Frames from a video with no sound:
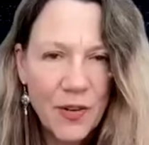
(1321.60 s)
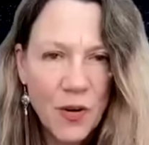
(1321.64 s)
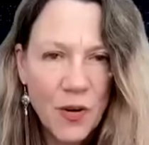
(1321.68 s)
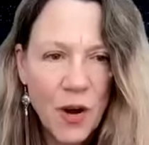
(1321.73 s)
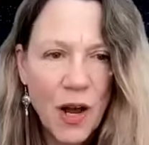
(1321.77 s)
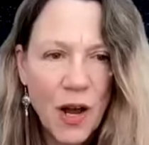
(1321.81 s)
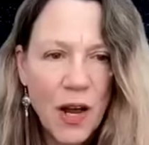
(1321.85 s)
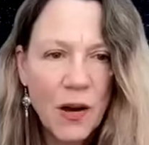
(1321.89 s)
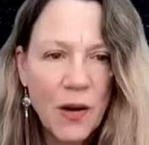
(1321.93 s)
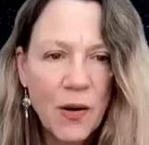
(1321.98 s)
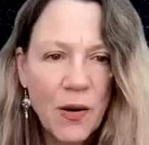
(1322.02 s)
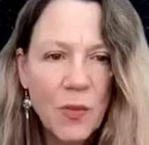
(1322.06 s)
So
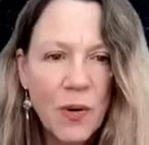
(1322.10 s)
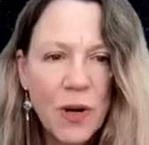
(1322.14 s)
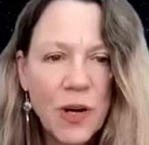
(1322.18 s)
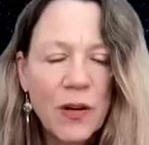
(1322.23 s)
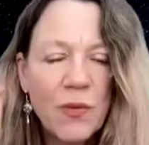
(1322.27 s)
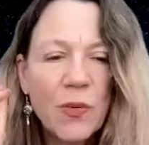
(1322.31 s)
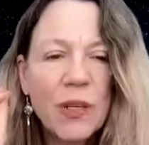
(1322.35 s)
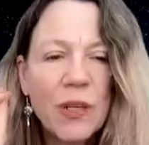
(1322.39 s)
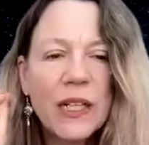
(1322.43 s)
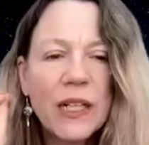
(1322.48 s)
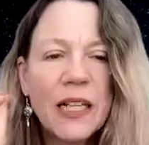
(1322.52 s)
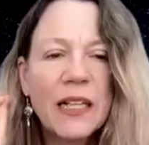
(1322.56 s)
uh,
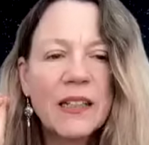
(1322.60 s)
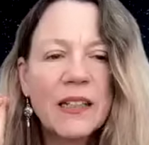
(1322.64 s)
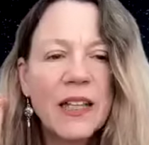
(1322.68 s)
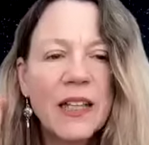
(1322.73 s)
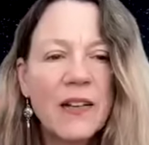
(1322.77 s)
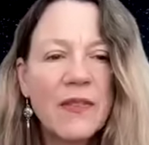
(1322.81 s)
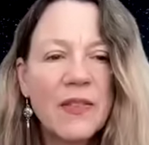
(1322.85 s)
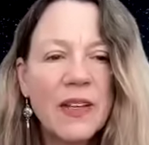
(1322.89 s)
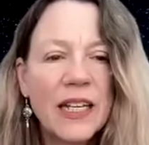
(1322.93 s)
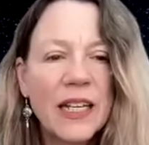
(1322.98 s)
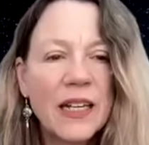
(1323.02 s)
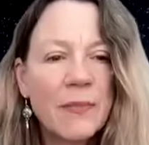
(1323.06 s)
we're really
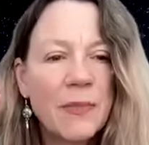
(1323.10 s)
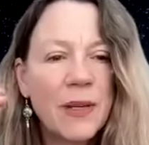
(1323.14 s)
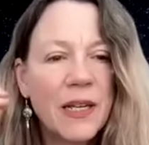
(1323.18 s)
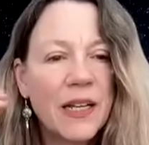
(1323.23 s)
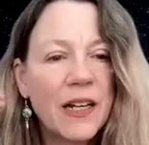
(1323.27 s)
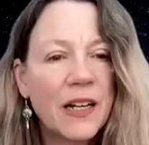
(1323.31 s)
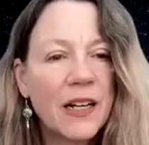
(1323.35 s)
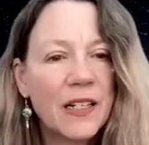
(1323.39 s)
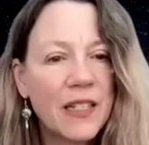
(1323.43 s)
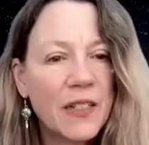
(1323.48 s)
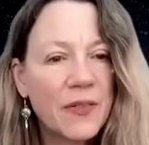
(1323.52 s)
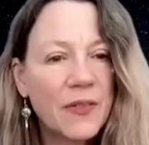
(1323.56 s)
loving it
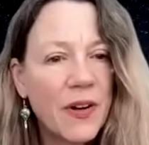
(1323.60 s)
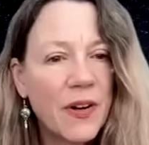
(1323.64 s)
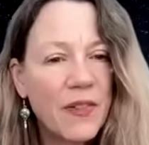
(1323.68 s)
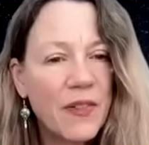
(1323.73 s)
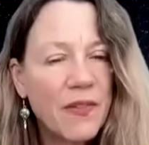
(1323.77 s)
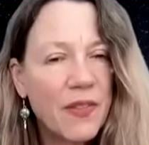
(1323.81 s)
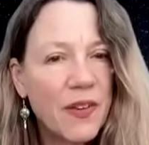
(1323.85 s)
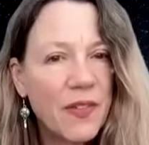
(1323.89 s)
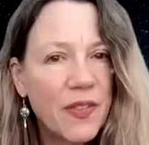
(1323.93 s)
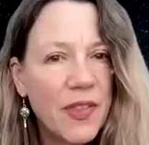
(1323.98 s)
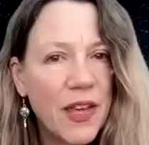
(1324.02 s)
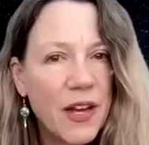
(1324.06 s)
because of our
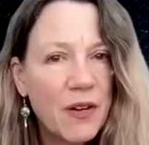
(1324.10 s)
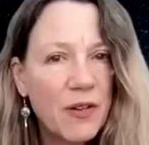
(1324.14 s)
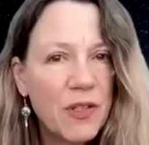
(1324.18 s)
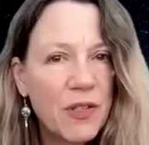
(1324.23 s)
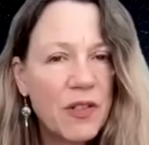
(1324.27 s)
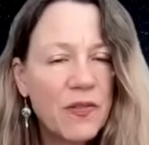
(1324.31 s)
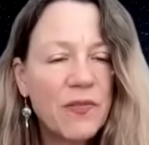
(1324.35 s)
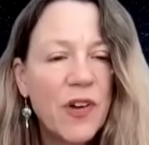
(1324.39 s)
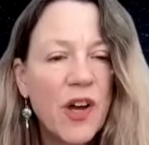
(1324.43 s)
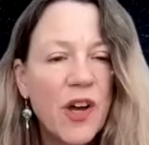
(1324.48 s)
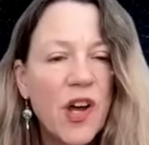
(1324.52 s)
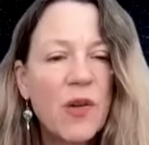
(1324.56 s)
fifth house
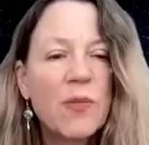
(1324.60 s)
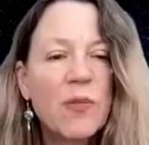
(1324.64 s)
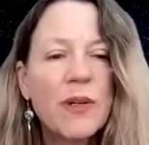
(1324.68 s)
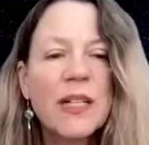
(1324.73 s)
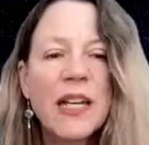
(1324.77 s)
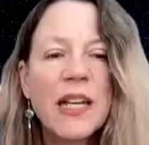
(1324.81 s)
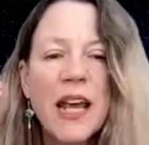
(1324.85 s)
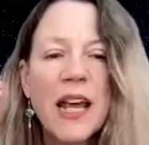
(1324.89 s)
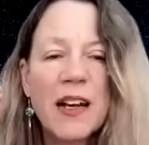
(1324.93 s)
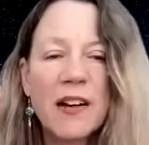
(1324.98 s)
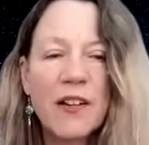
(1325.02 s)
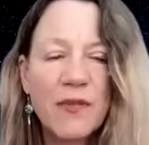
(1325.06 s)

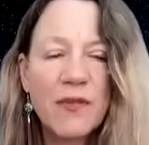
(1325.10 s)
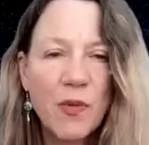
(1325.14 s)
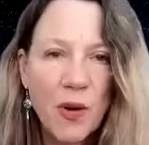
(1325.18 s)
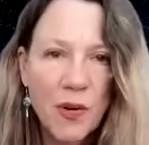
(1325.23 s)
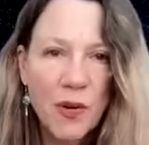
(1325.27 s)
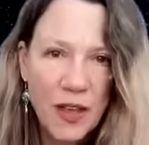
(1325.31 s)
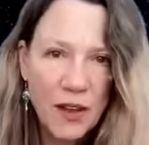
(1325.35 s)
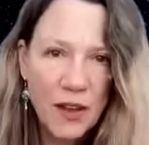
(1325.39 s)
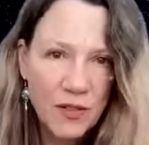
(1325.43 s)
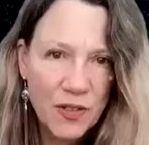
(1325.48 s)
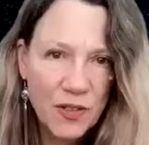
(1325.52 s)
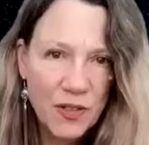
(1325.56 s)
involvement and our
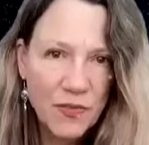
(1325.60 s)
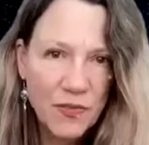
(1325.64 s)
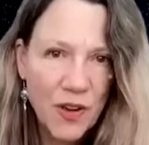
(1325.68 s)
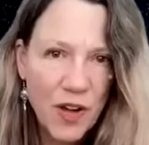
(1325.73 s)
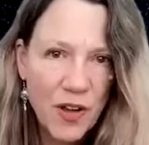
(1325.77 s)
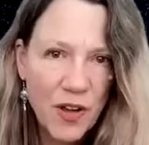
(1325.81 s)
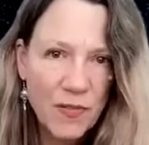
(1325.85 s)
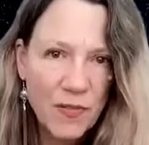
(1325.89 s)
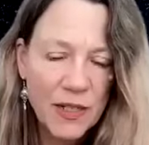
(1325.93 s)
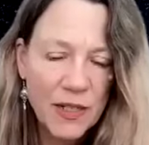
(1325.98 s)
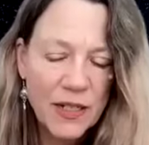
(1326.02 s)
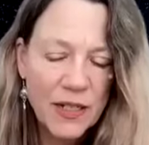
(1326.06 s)
fourth house
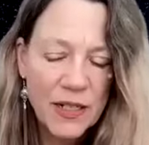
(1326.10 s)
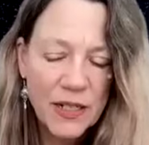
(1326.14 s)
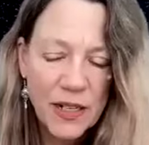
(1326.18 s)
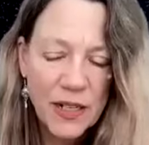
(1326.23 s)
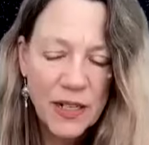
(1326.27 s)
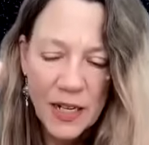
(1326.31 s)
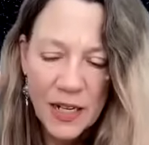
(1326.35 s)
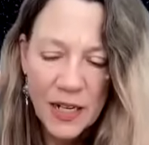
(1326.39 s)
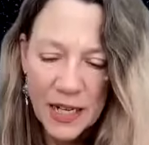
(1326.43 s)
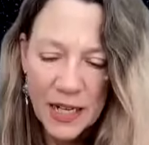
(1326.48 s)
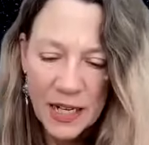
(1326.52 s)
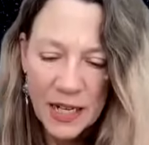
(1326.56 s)
involvement.
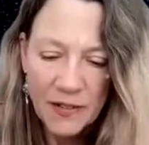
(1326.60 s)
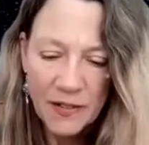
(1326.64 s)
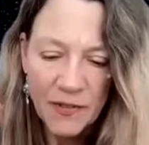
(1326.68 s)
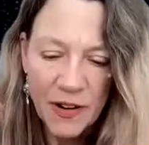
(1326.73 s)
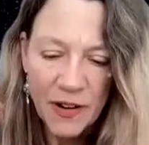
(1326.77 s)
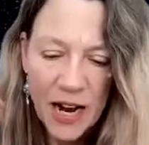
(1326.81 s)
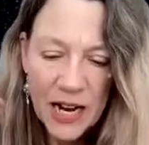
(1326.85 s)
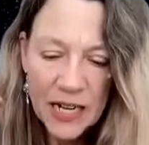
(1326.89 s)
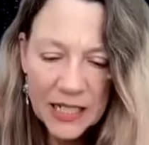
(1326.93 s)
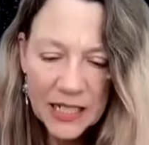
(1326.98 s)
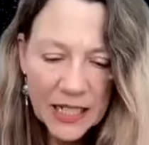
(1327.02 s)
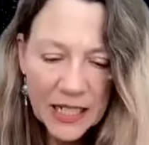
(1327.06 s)

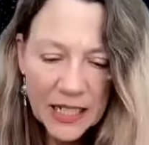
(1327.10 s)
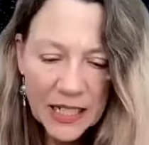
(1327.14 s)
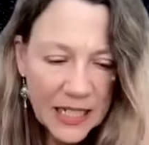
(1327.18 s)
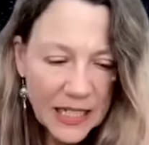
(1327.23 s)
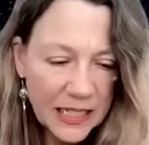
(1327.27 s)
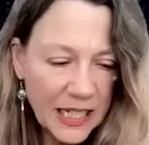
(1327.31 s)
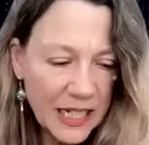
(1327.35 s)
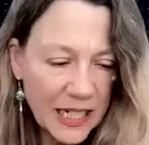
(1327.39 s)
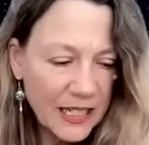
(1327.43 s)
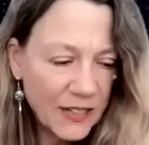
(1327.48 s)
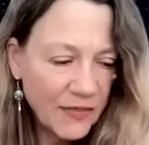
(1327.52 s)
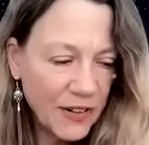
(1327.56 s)
Finally,
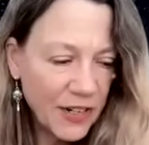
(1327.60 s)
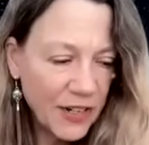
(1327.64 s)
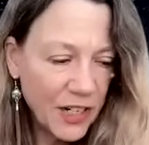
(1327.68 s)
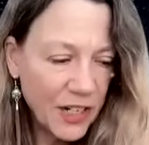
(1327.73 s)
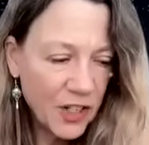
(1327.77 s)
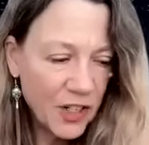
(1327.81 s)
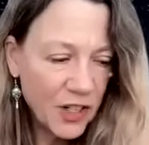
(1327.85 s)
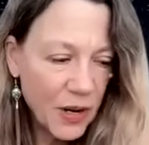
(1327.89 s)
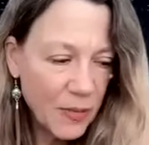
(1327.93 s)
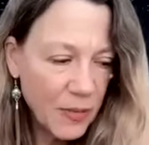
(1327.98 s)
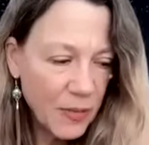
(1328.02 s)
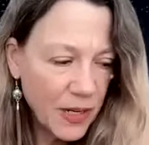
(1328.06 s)
let's
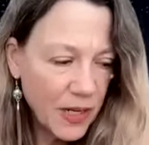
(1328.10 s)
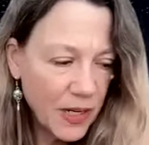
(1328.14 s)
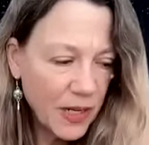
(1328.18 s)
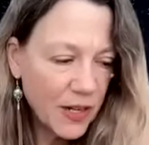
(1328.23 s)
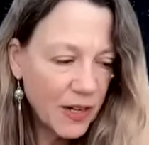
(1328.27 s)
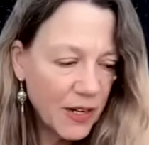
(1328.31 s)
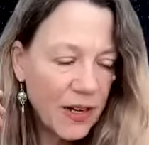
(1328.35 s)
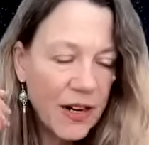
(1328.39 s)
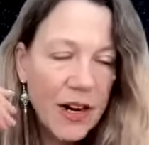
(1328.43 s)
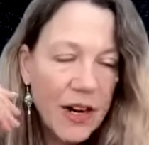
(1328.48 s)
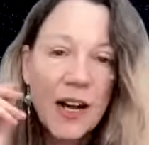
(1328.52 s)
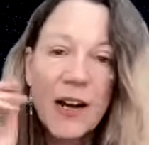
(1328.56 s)
finish up here.